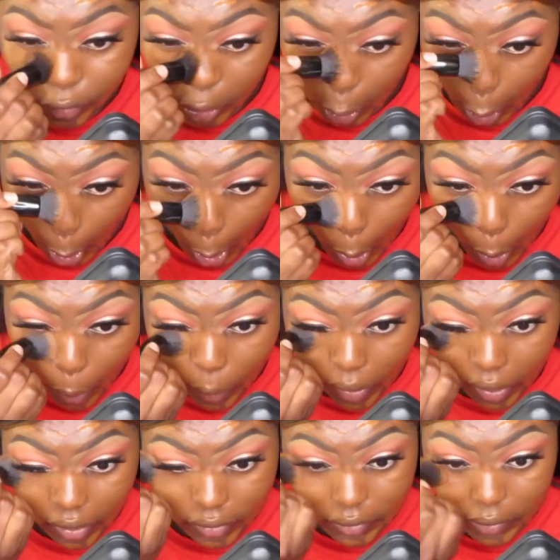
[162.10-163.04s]
no
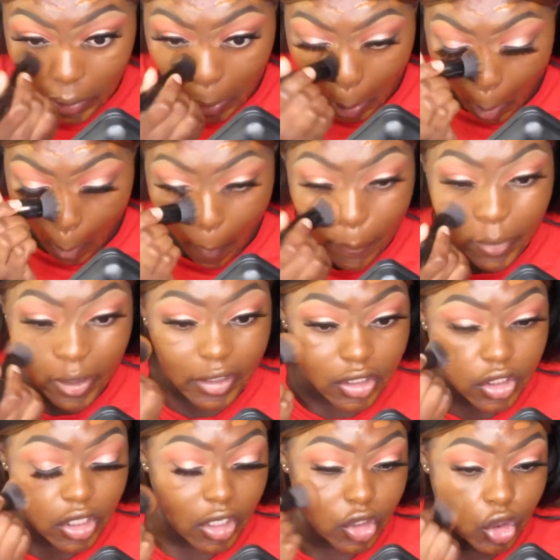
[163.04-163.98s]
one paid
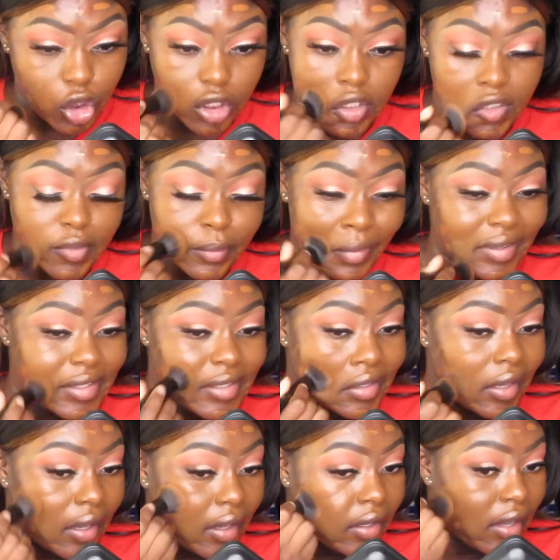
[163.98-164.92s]
attention to my
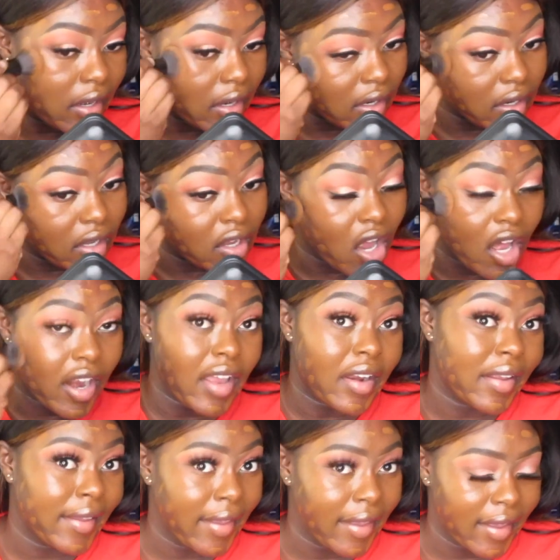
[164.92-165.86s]
skin, and then it got out
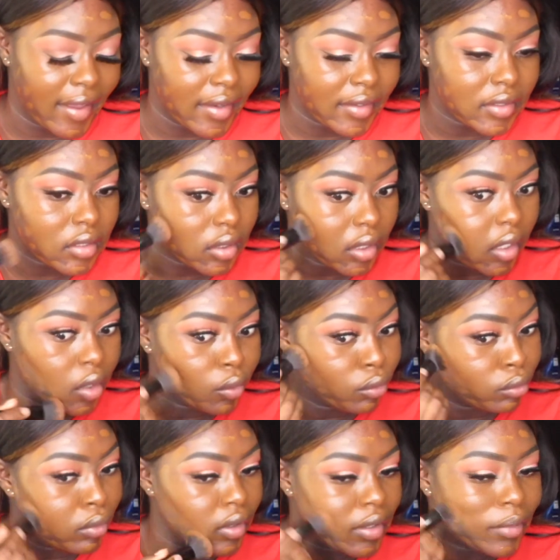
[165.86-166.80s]
of hand like
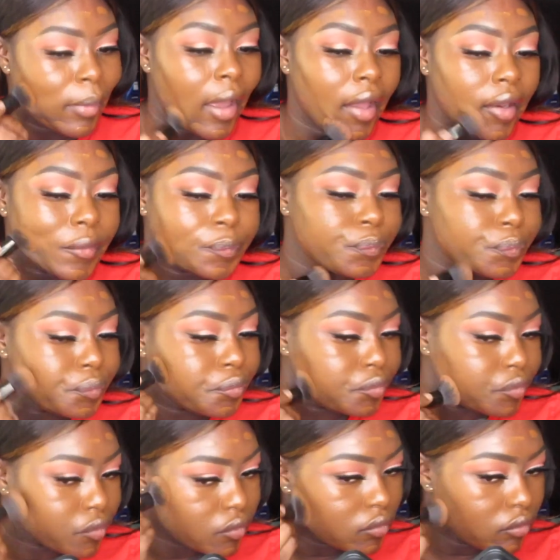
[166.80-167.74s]
really bad.
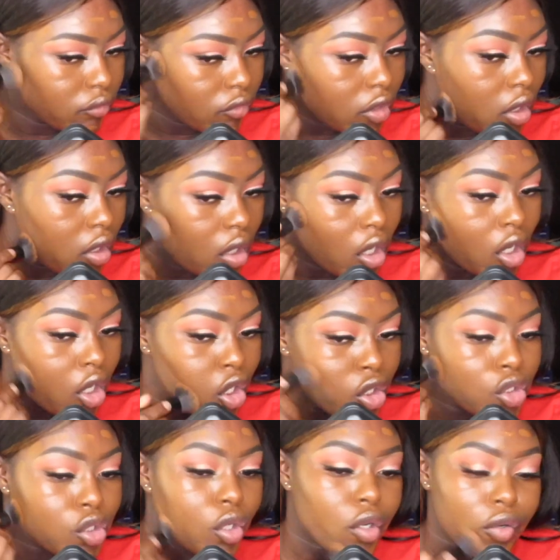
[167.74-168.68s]

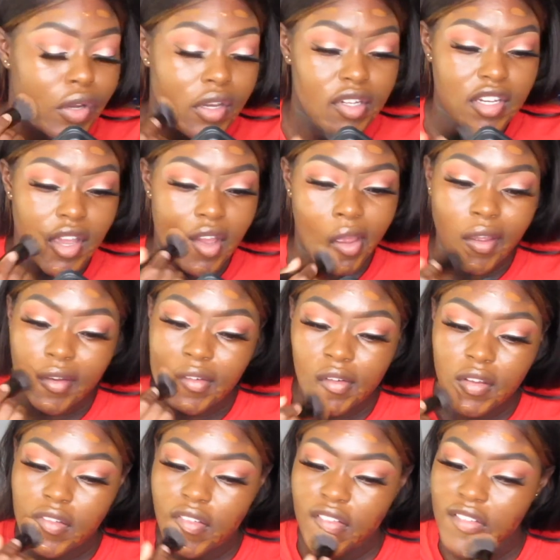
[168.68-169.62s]
So in grade
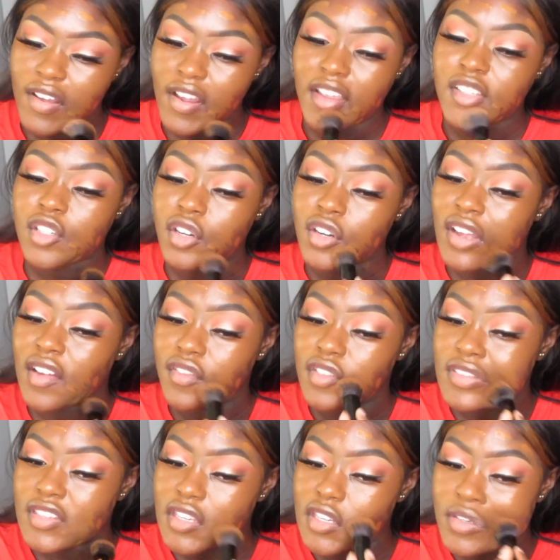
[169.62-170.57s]
10, I started
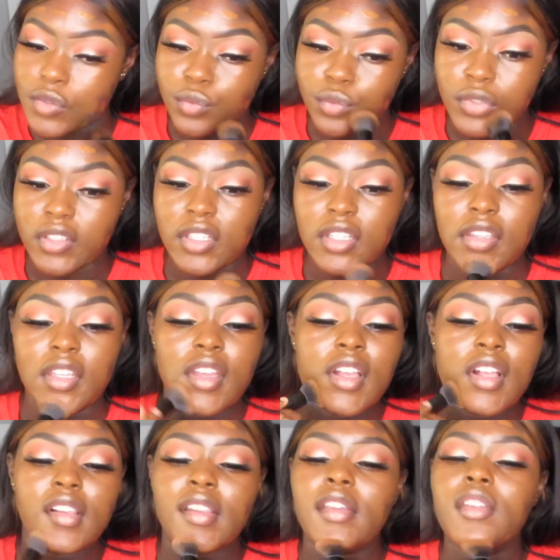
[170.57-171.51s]
having these really,
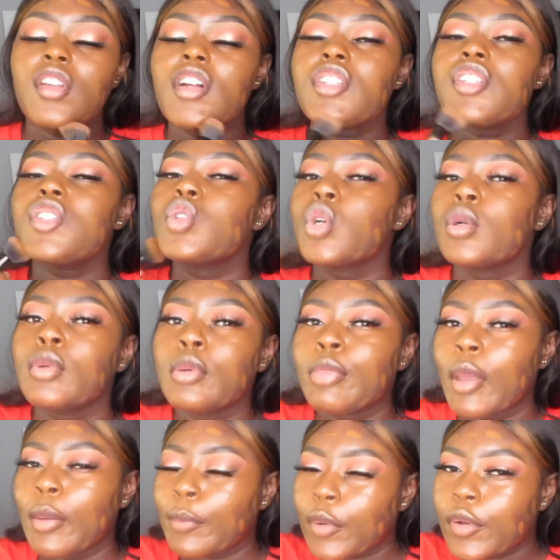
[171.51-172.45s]
like, not just normal
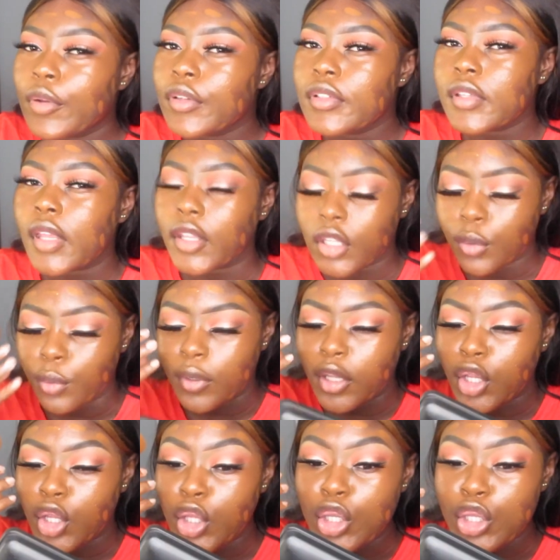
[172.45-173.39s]
pimples, like they were
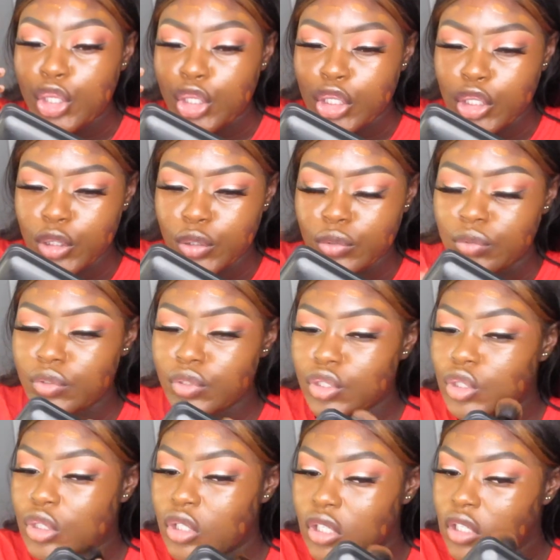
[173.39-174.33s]
like
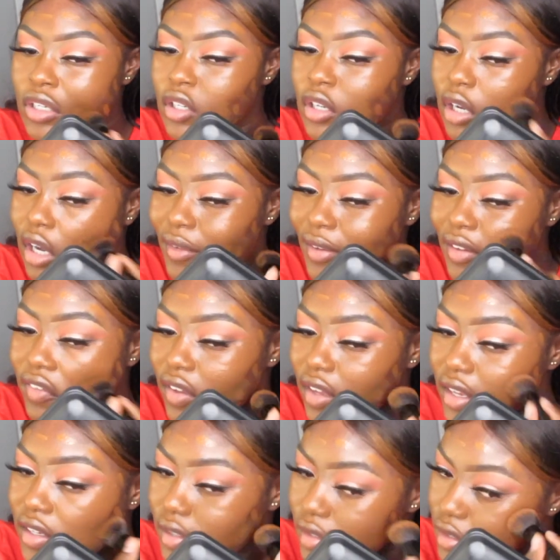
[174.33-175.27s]
huge on my
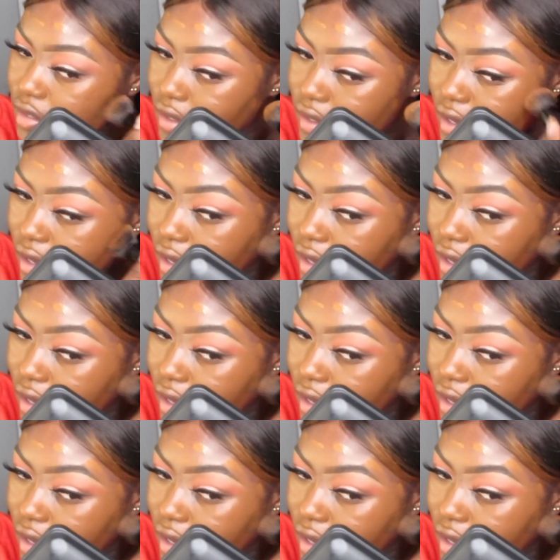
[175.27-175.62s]
face.